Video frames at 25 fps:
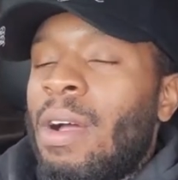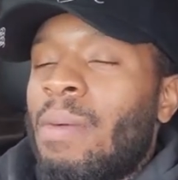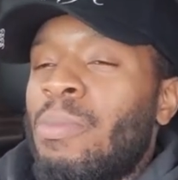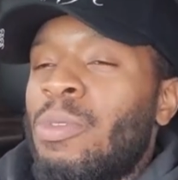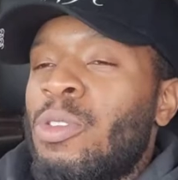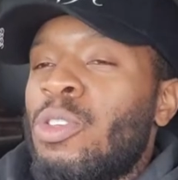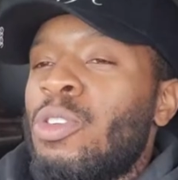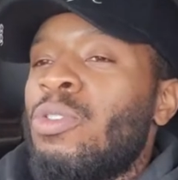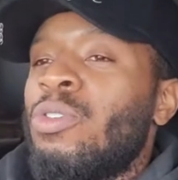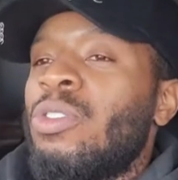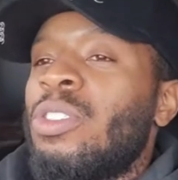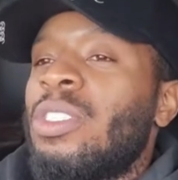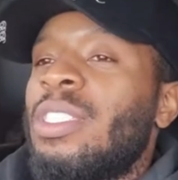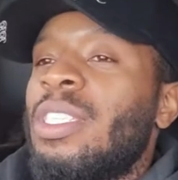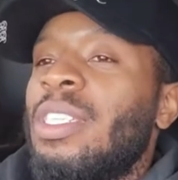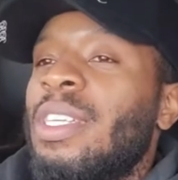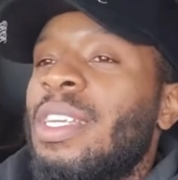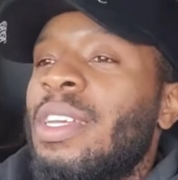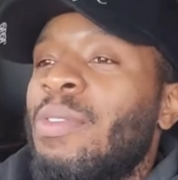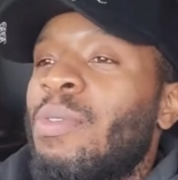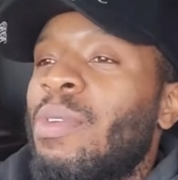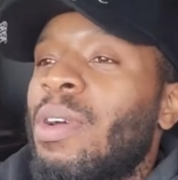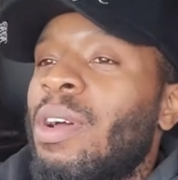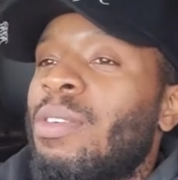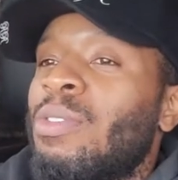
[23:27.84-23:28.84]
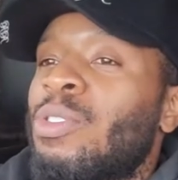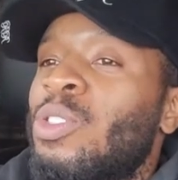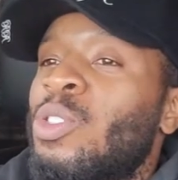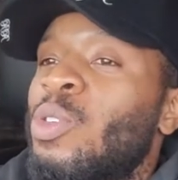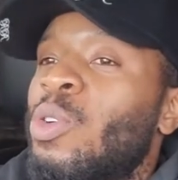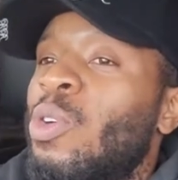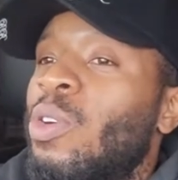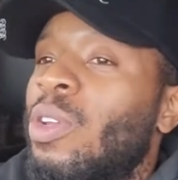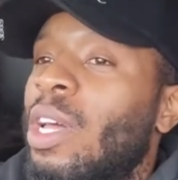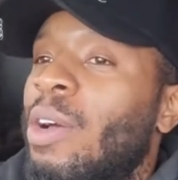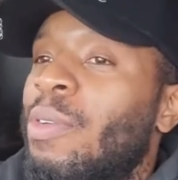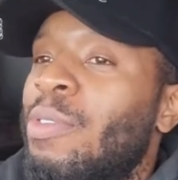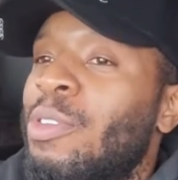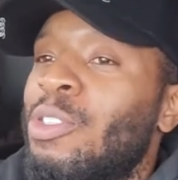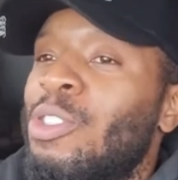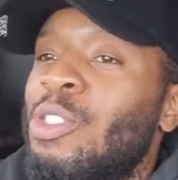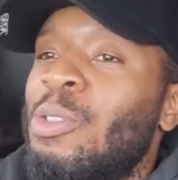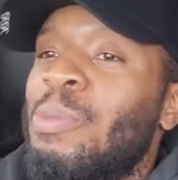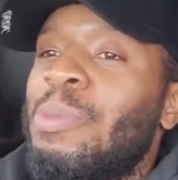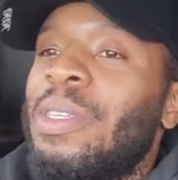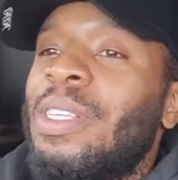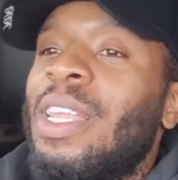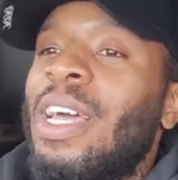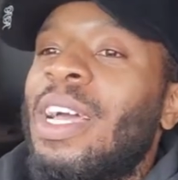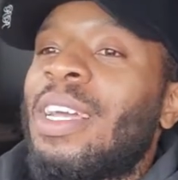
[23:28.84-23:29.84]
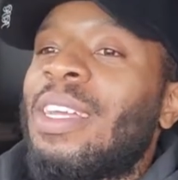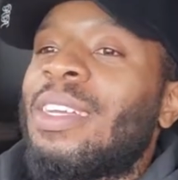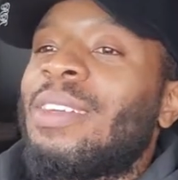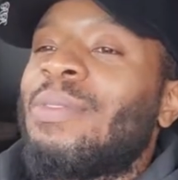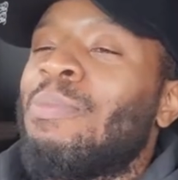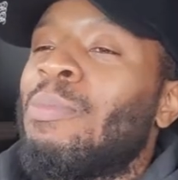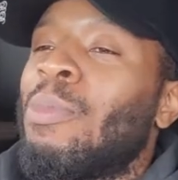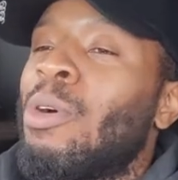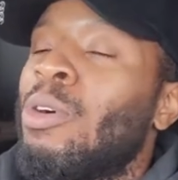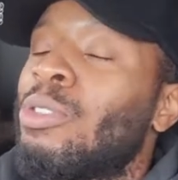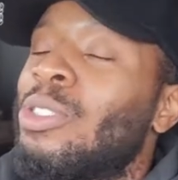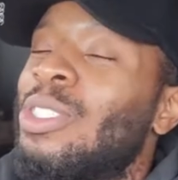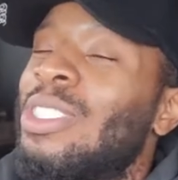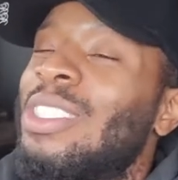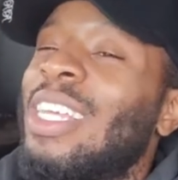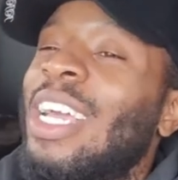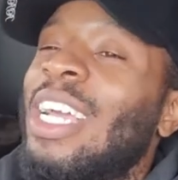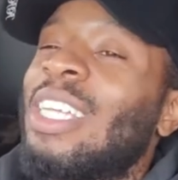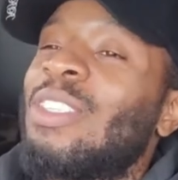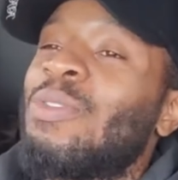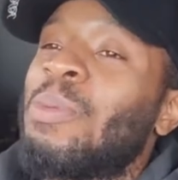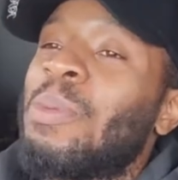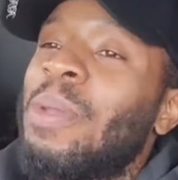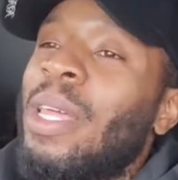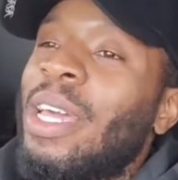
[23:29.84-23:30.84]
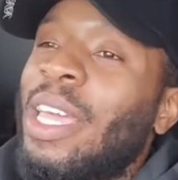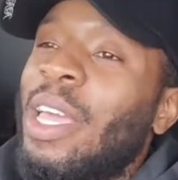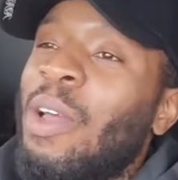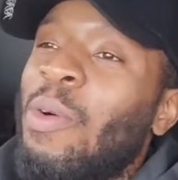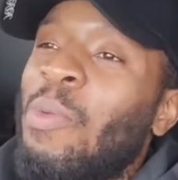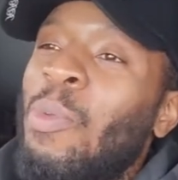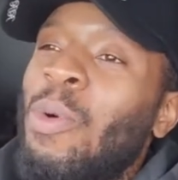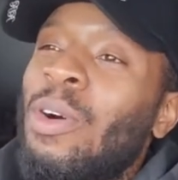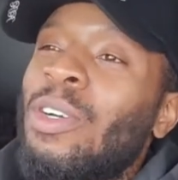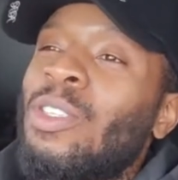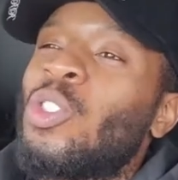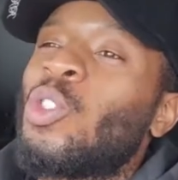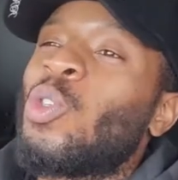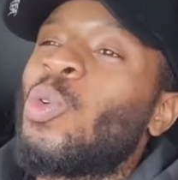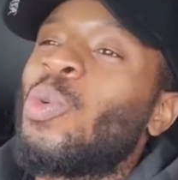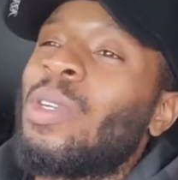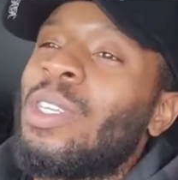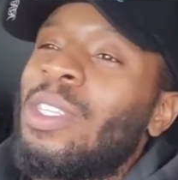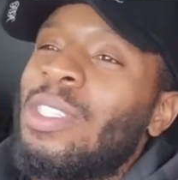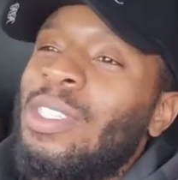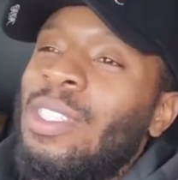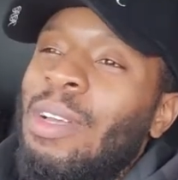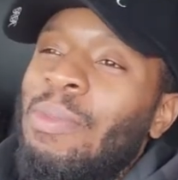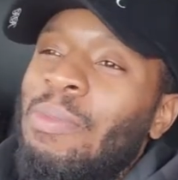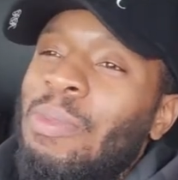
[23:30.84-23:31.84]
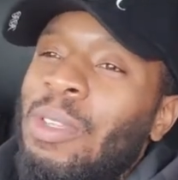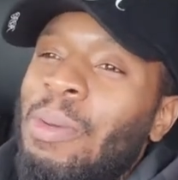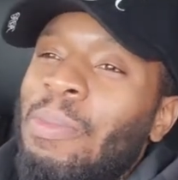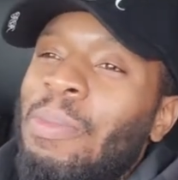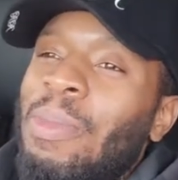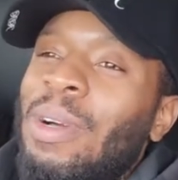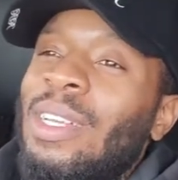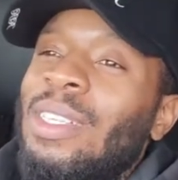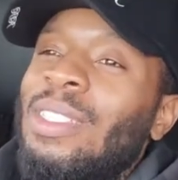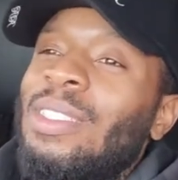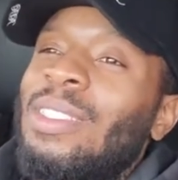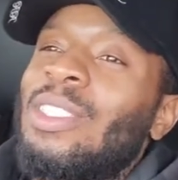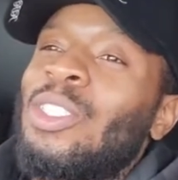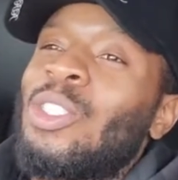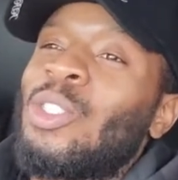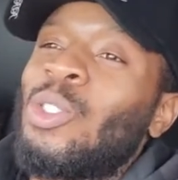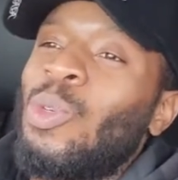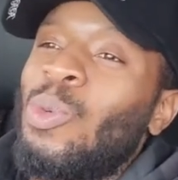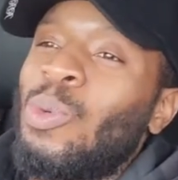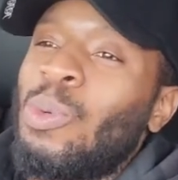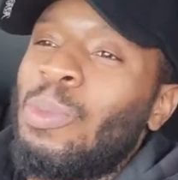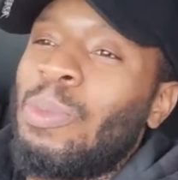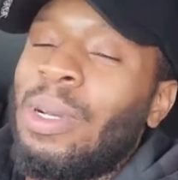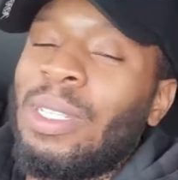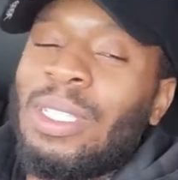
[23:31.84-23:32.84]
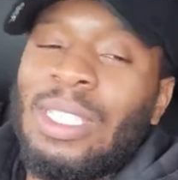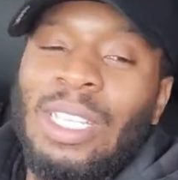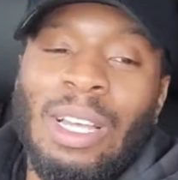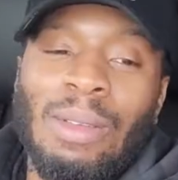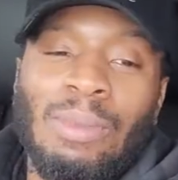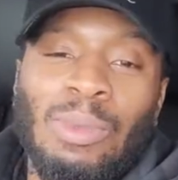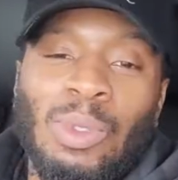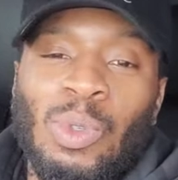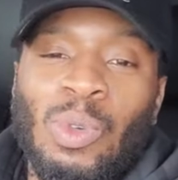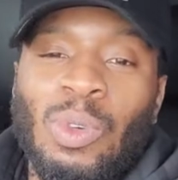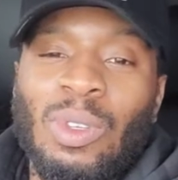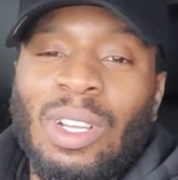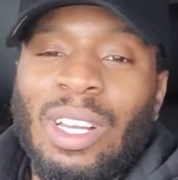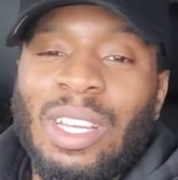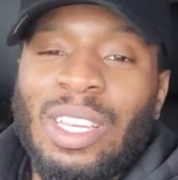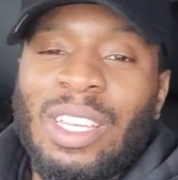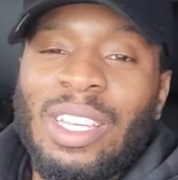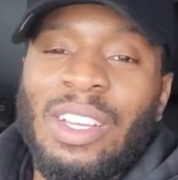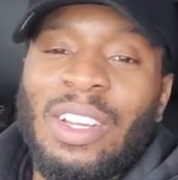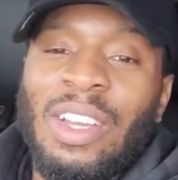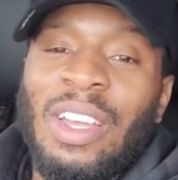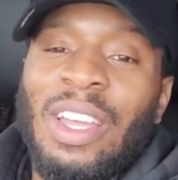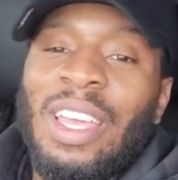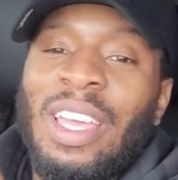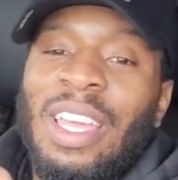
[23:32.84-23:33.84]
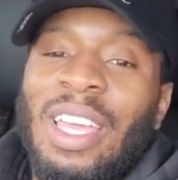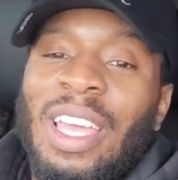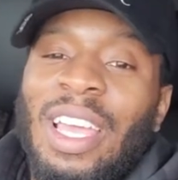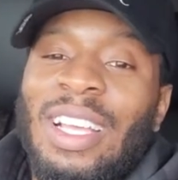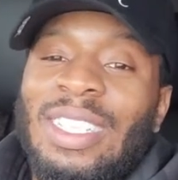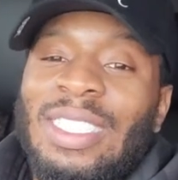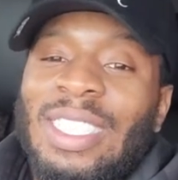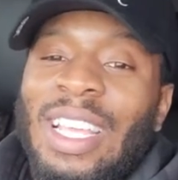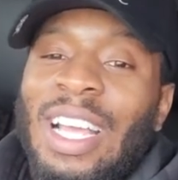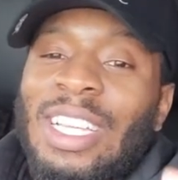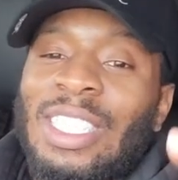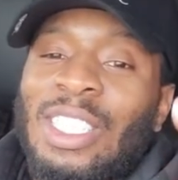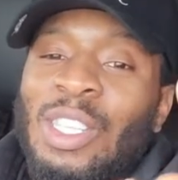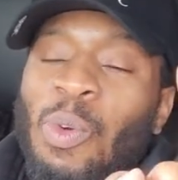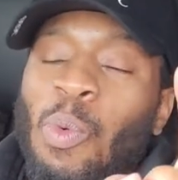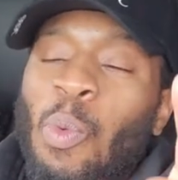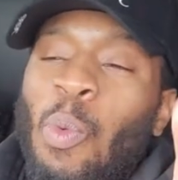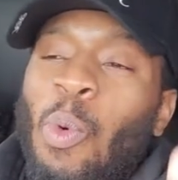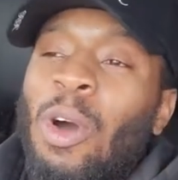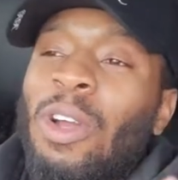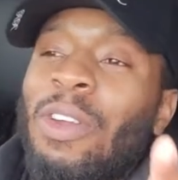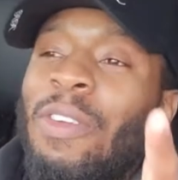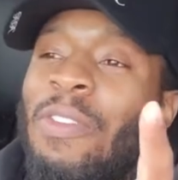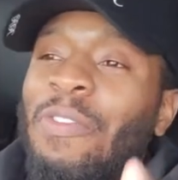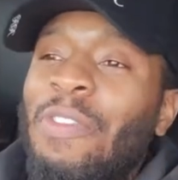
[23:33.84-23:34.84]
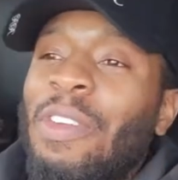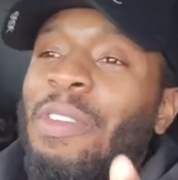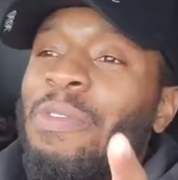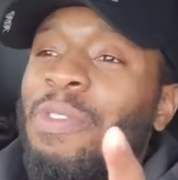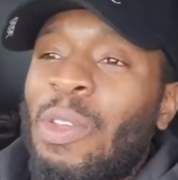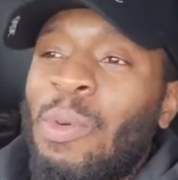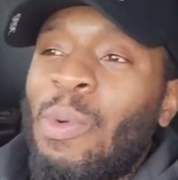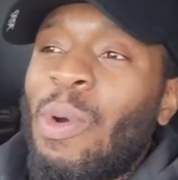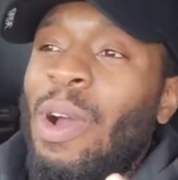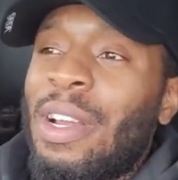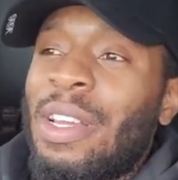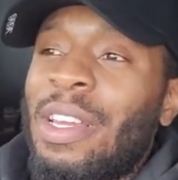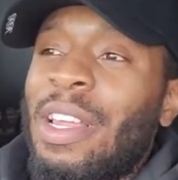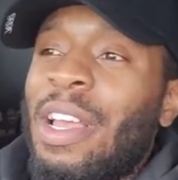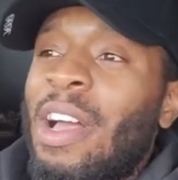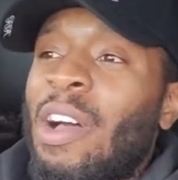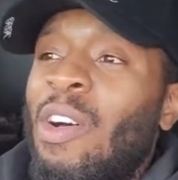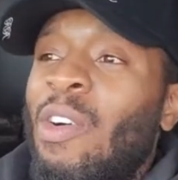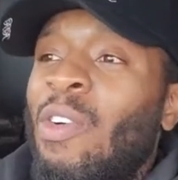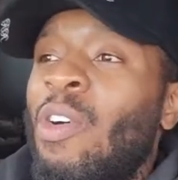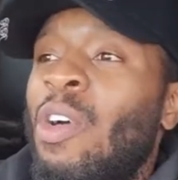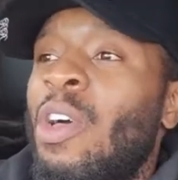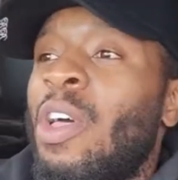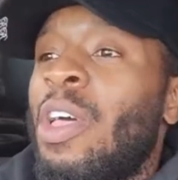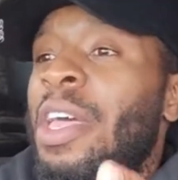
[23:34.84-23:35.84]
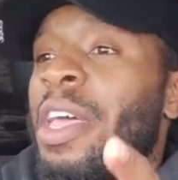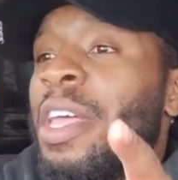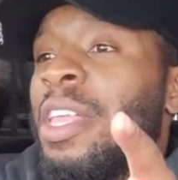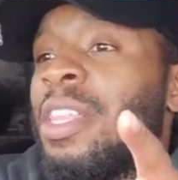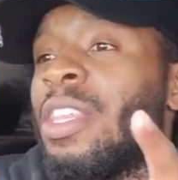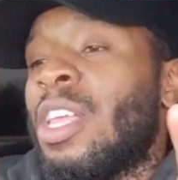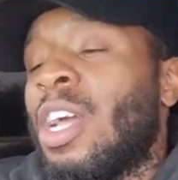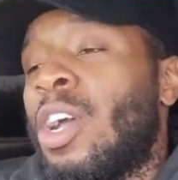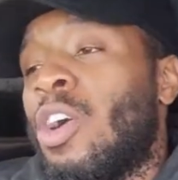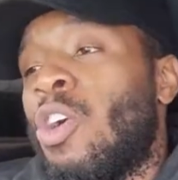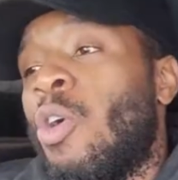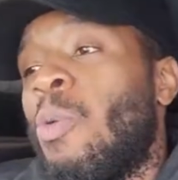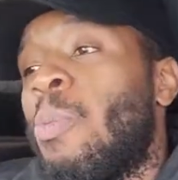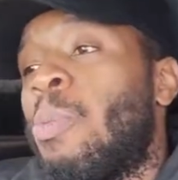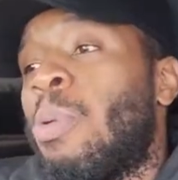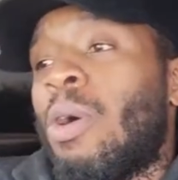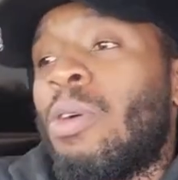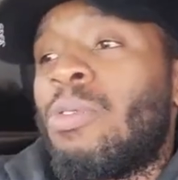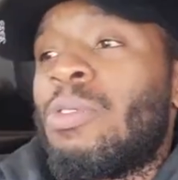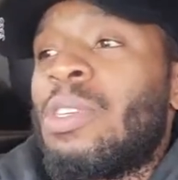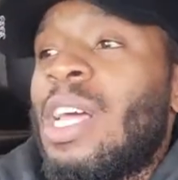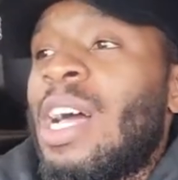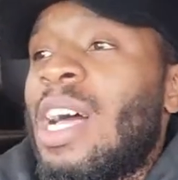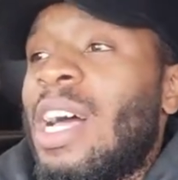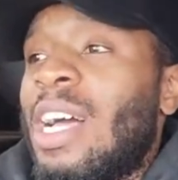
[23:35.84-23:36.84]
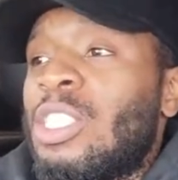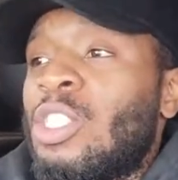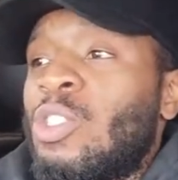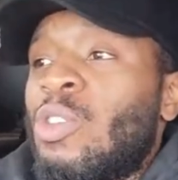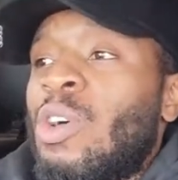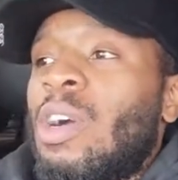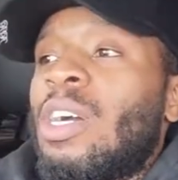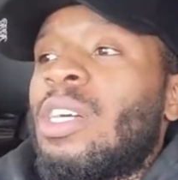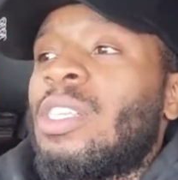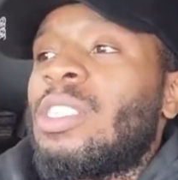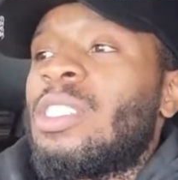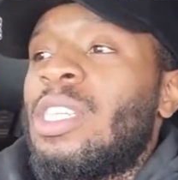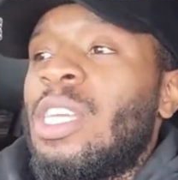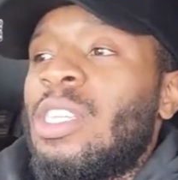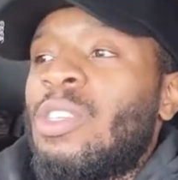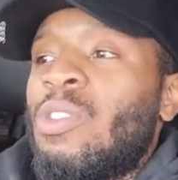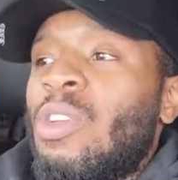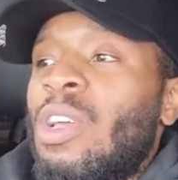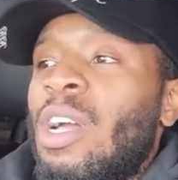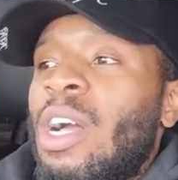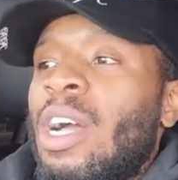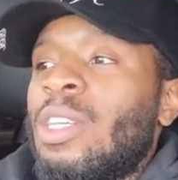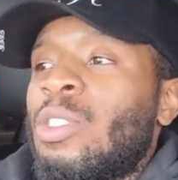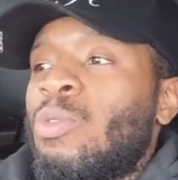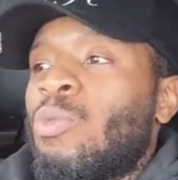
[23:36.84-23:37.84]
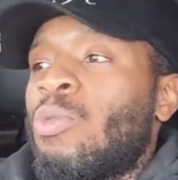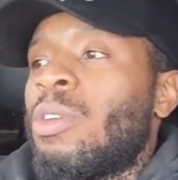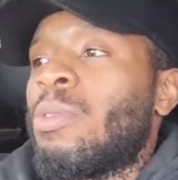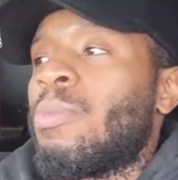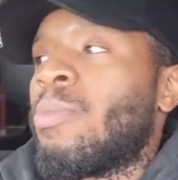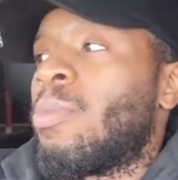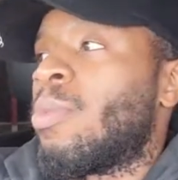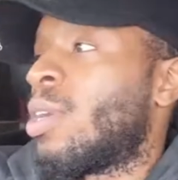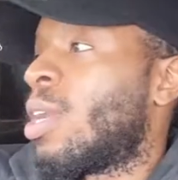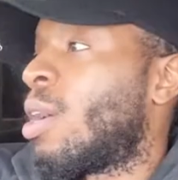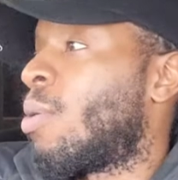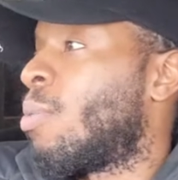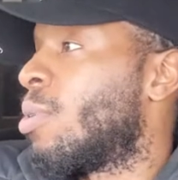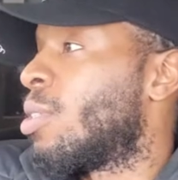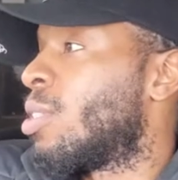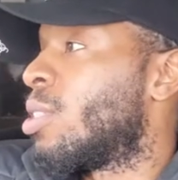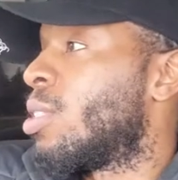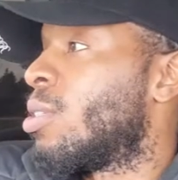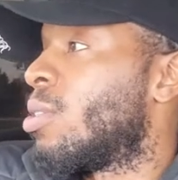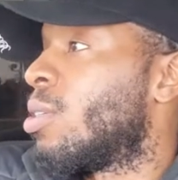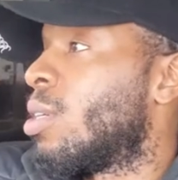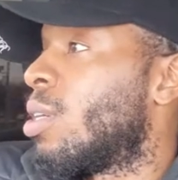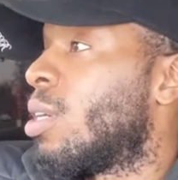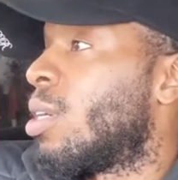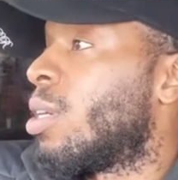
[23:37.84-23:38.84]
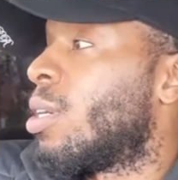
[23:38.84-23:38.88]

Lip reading: Usually around 2 o'clock, we usually be like, most days we be like at 120 something by time 2 o'clock here. It's actually 150 right now. The GoPro died, so I couldn't take you guys when I went to